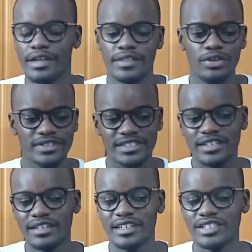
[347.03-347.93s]
They don't
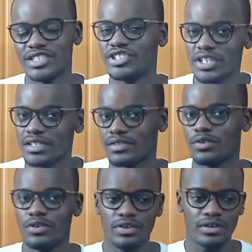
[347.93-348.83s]
suddenly jut
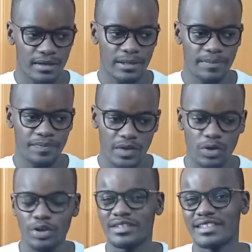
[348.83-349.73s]
or um,
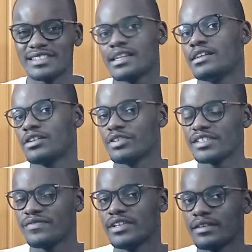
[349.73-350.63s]
go into the slide
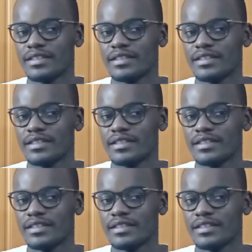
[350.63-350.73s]
aggressively.